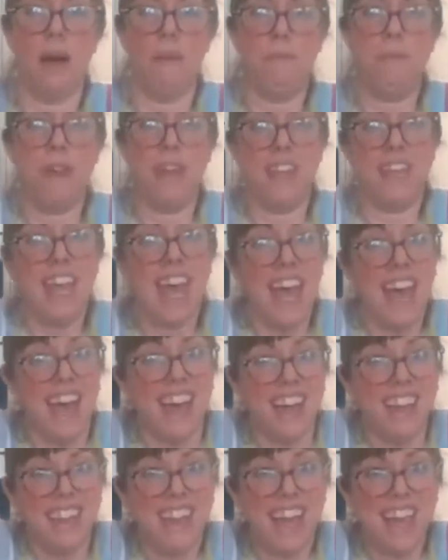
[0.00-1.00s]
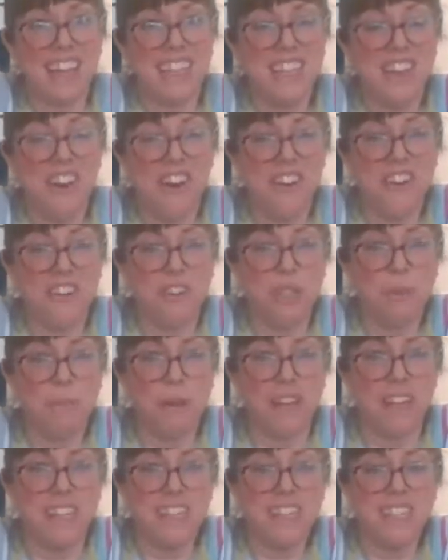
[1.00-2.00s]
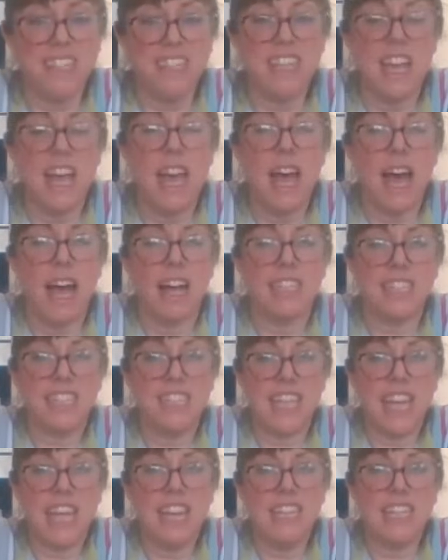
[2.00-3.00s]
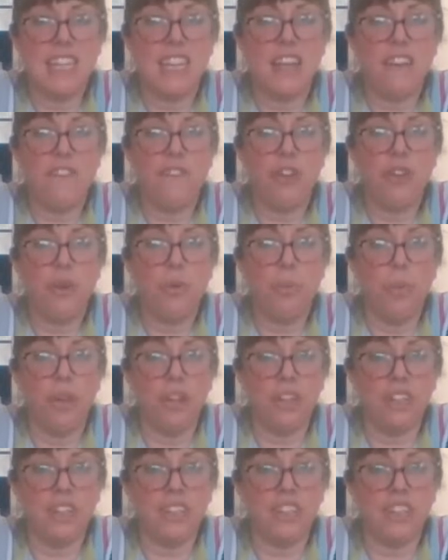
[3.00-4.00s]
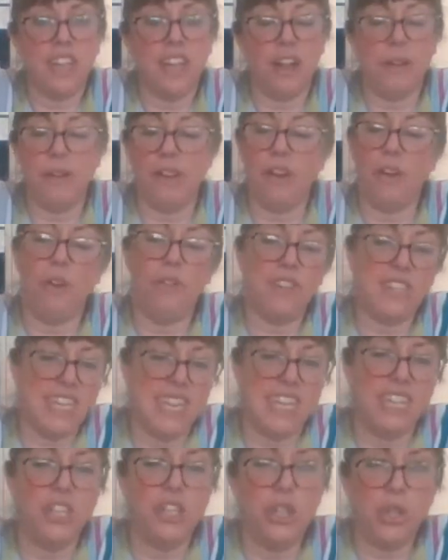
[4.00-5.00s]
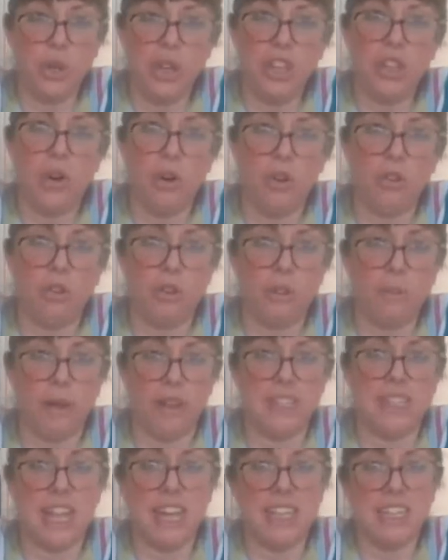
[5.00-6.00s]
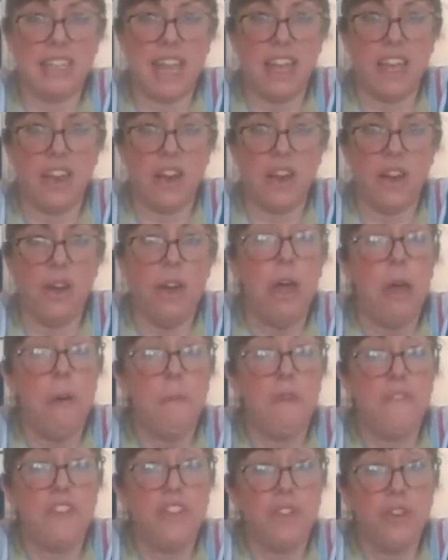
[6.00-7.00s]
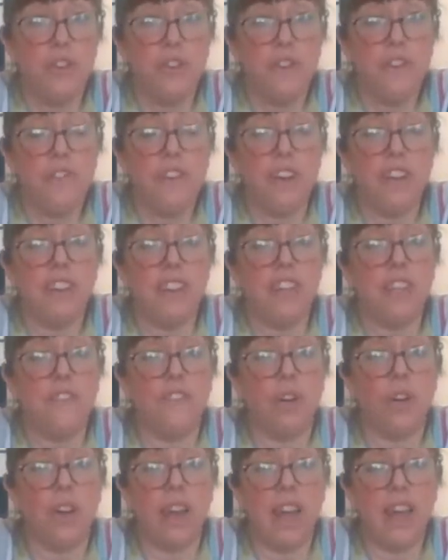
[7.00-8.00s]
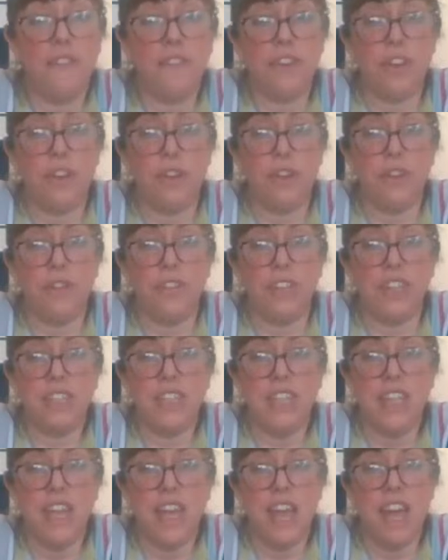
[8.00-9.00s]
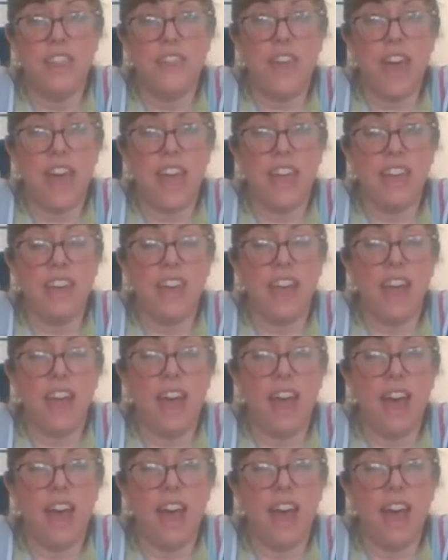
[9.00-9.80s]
But yeah, that's your hot cross buns. As I said, if you want, I obviously enjoy the hot cross buns as they are. But if you do find that you've got leftovers, then